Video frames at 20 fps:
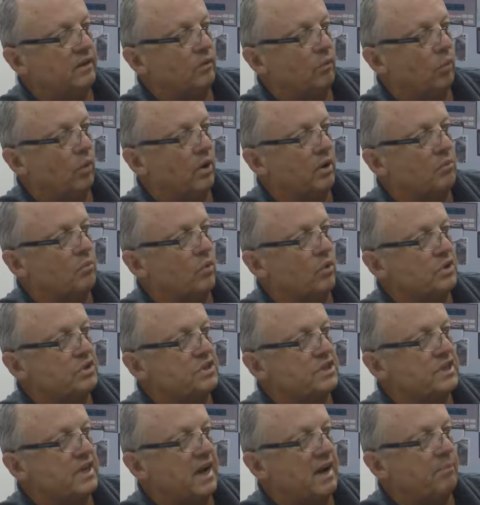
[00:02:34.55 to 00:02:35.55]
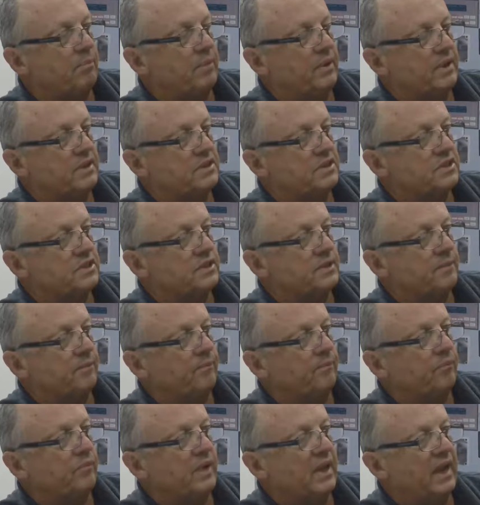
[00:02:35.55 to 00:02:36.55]
1 or more stop bits,
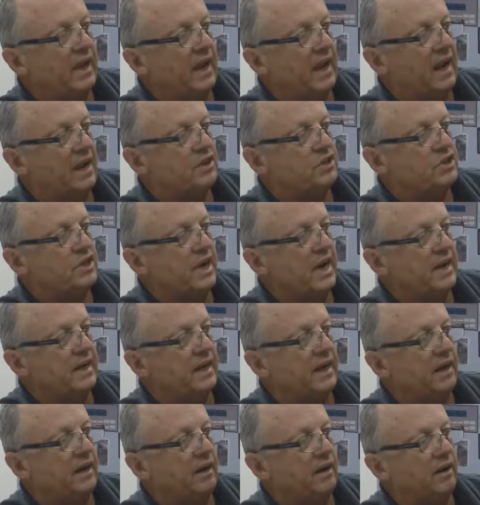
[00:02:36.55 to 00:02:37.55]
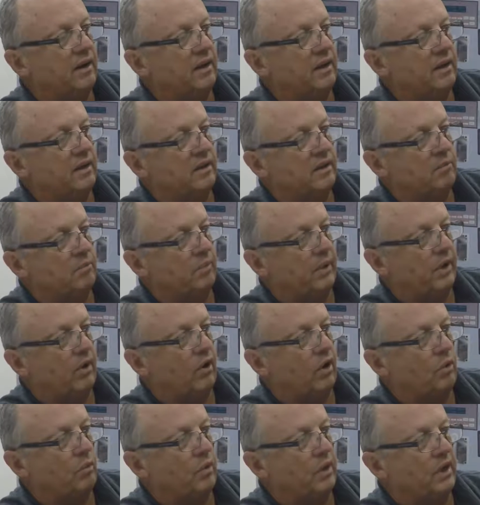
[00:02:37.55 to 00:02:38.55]
handshaking by
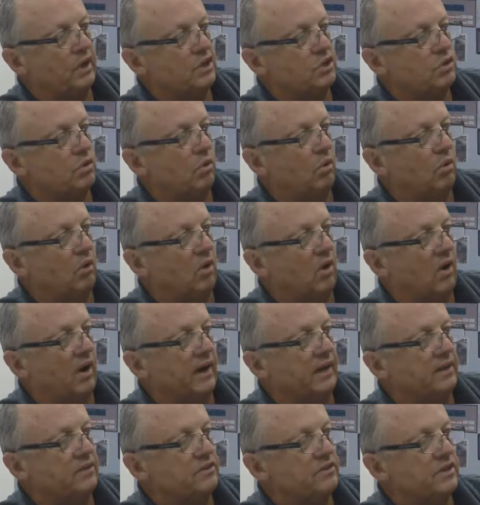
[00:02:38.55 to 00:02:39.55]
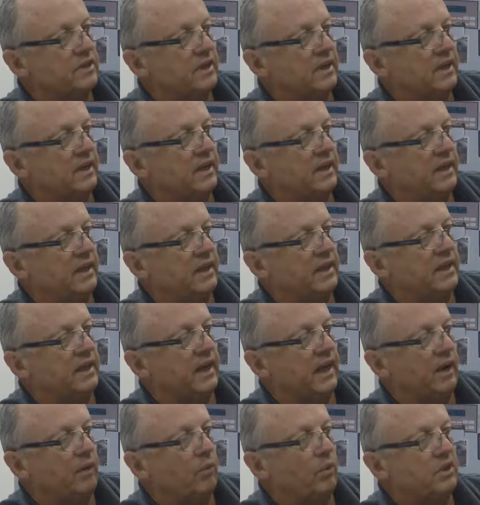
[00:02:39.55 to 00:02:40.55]
hardware control lines,
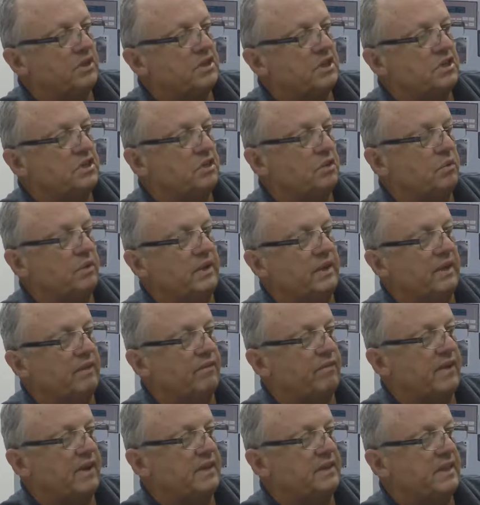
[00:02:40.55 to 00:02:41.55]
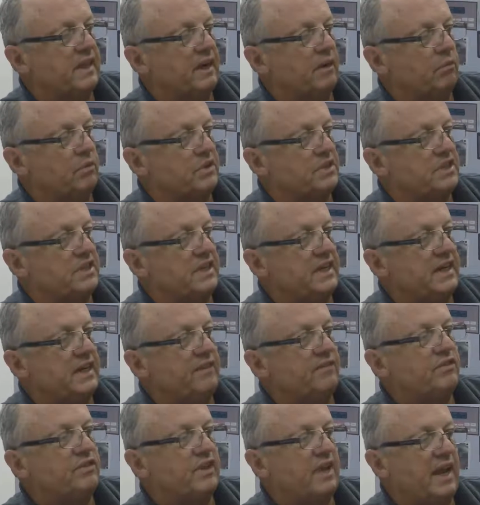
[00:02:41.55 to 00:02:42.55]
and what to do in the event that it
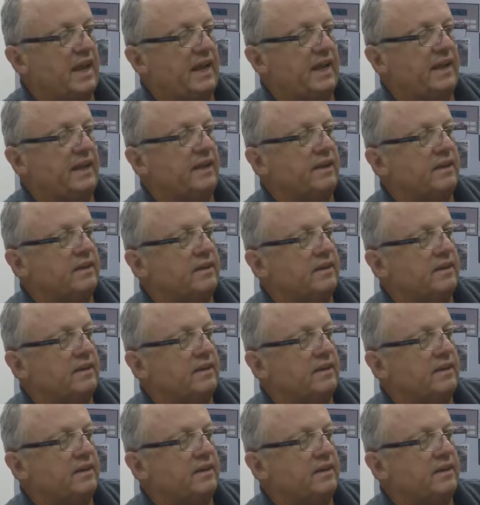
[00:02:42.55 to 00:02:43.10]
receives a